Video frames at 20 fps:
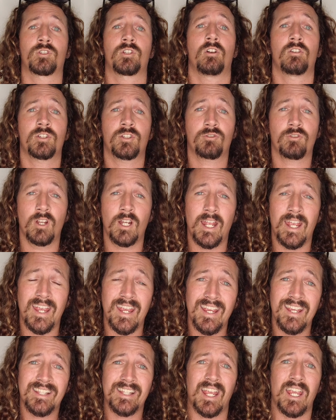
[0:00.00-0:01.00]
Australia
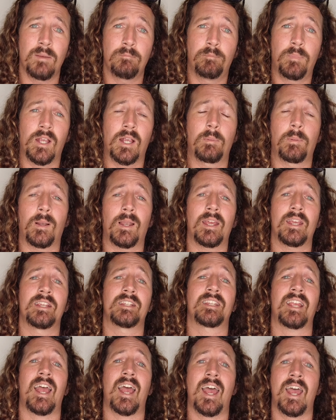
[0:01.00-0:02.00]
is a big
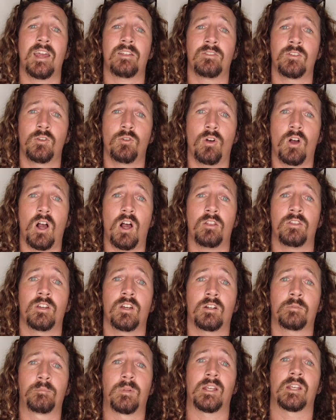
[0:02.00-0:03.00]
place, and your
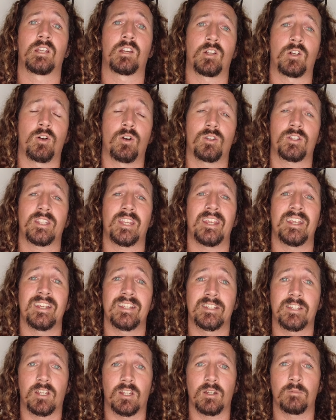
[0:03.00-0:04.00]
other big cost is
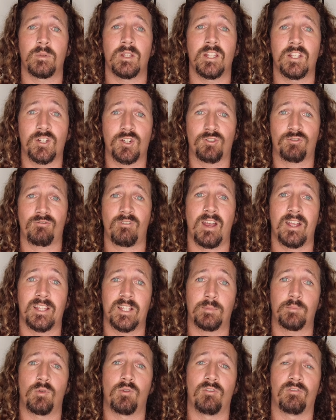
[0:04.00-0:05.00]
going to be
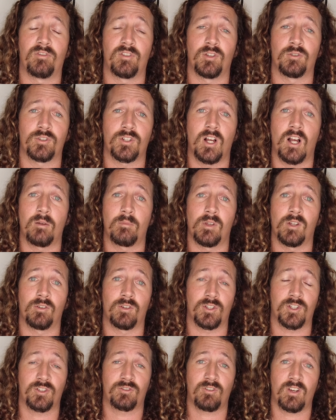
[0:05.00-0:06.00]
transport for your time in
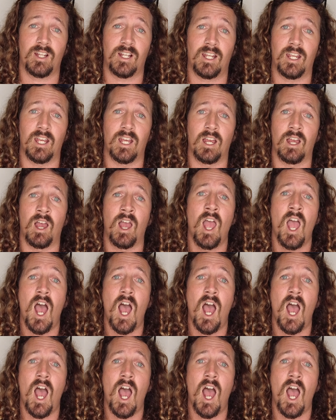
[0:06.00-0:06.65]
Australia.